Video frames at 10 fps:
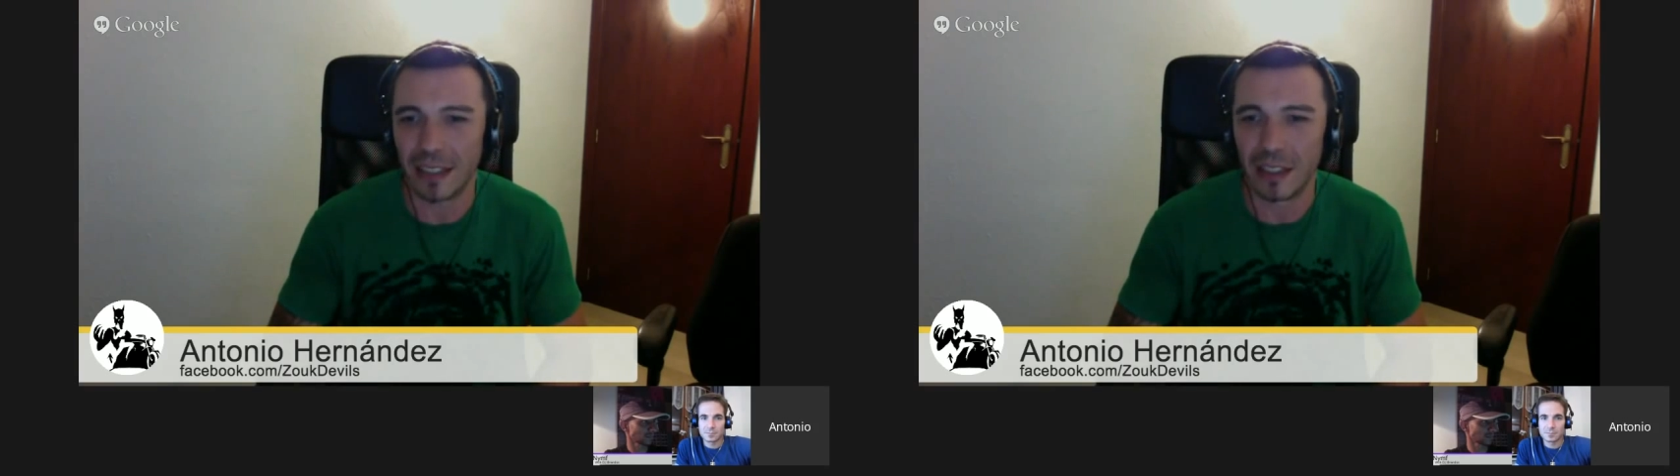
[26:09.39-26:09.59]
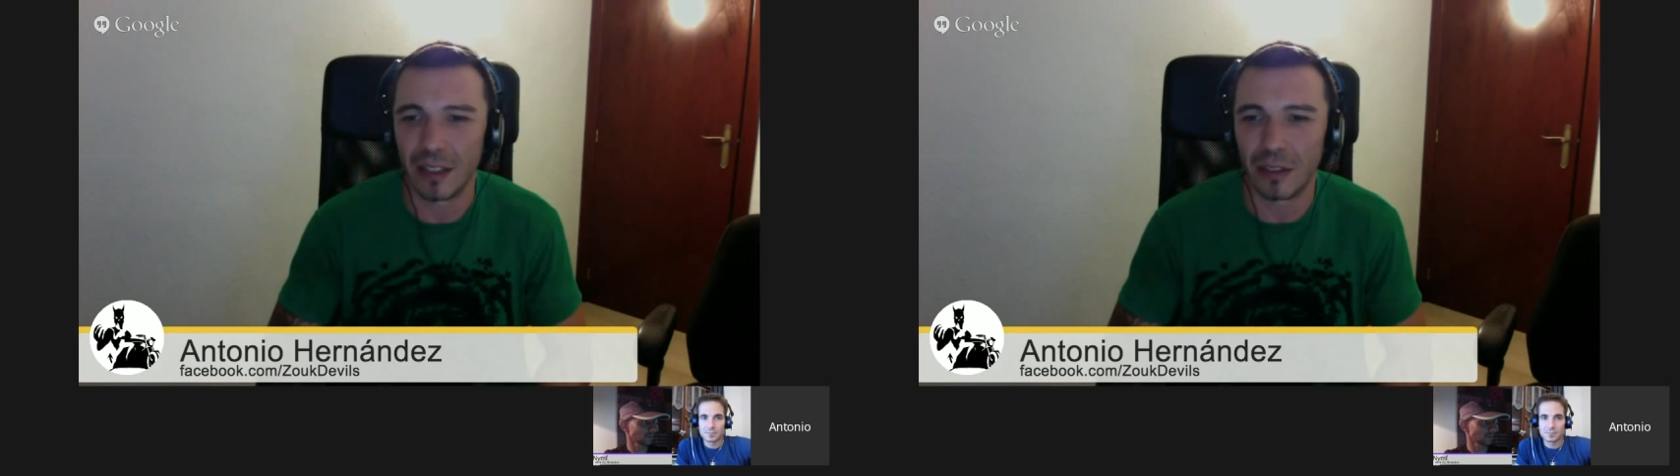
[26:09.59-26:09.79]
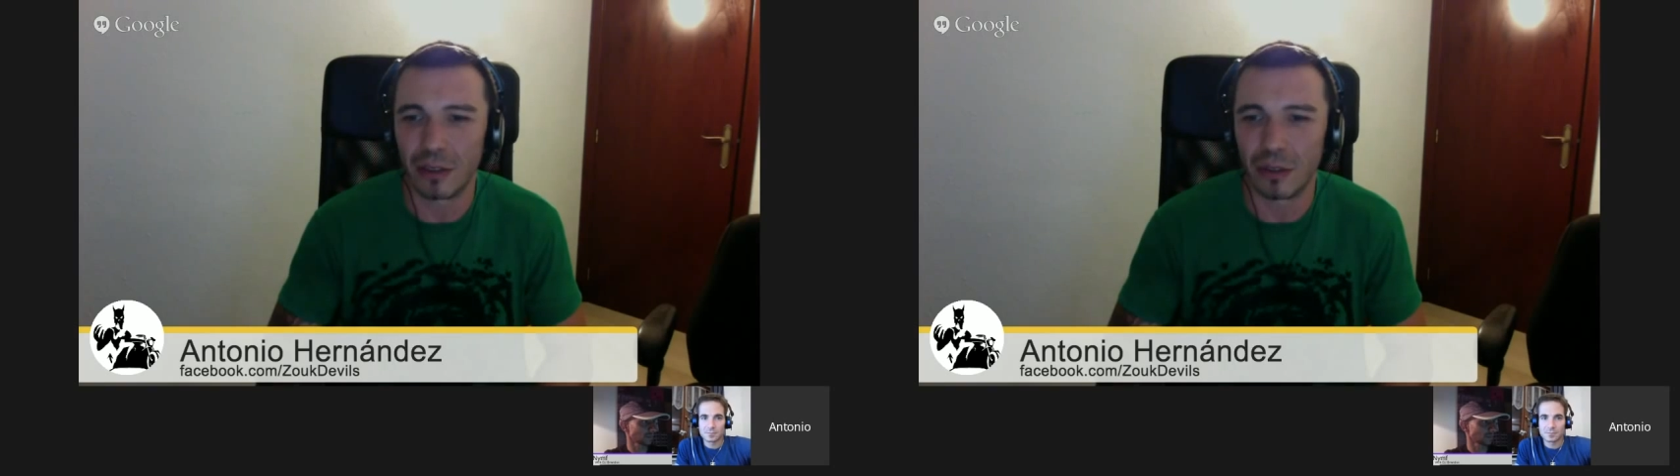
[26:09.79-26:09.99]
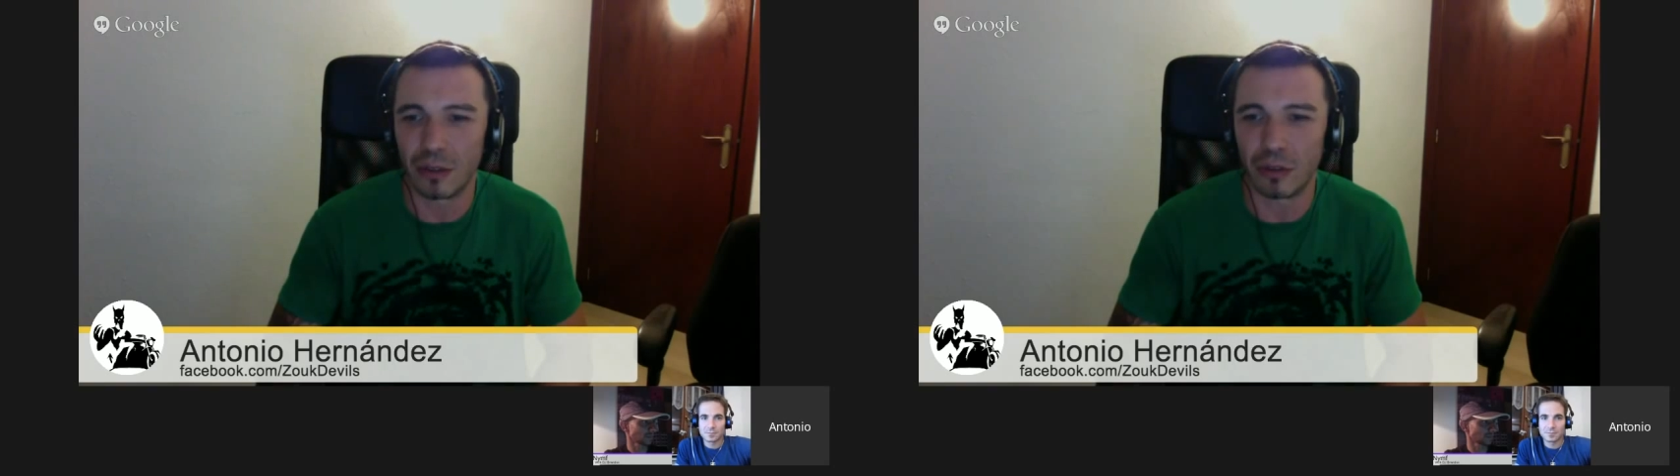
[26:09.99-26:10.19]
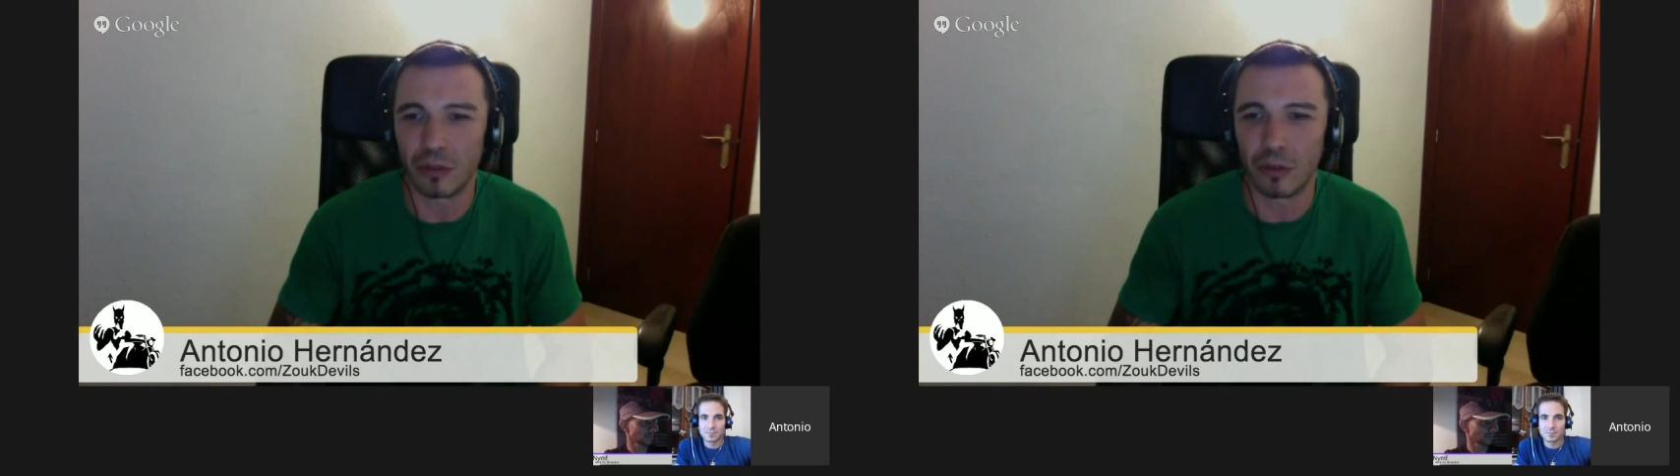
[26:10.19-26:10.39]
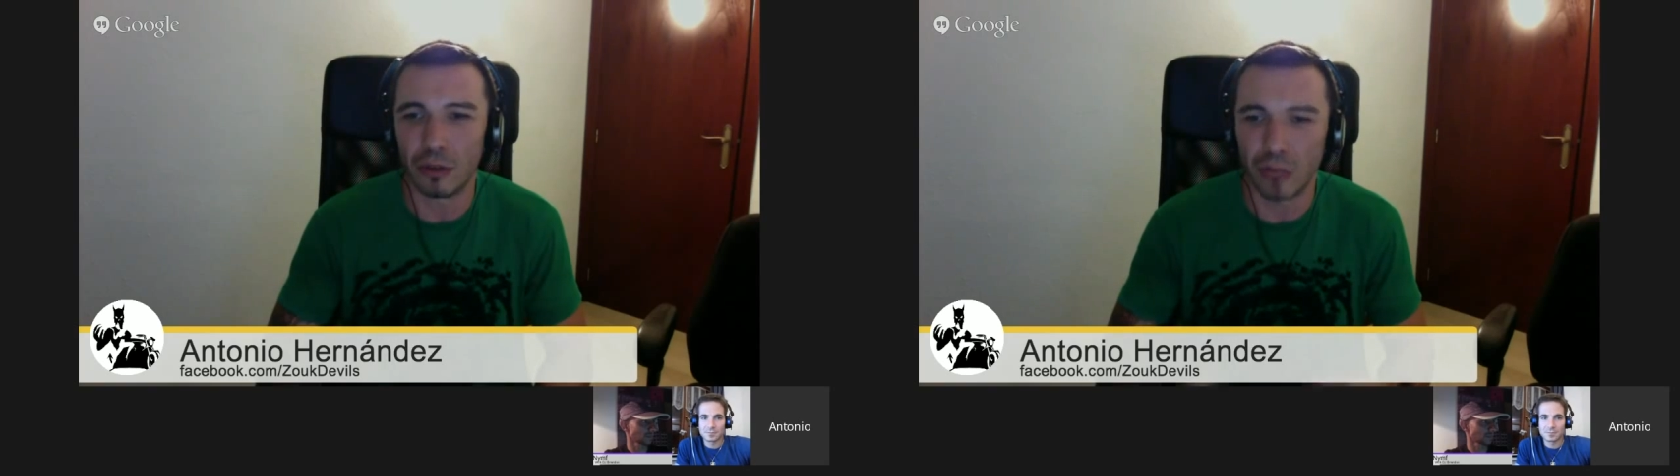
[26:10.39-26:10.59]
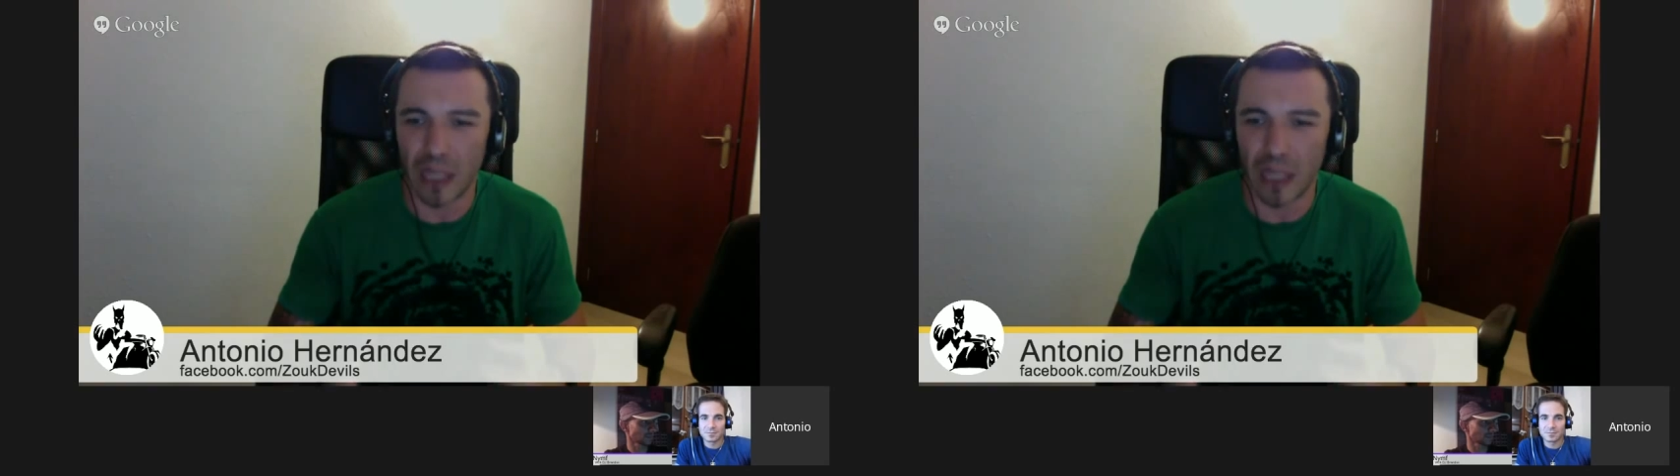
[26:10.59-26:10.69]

to keep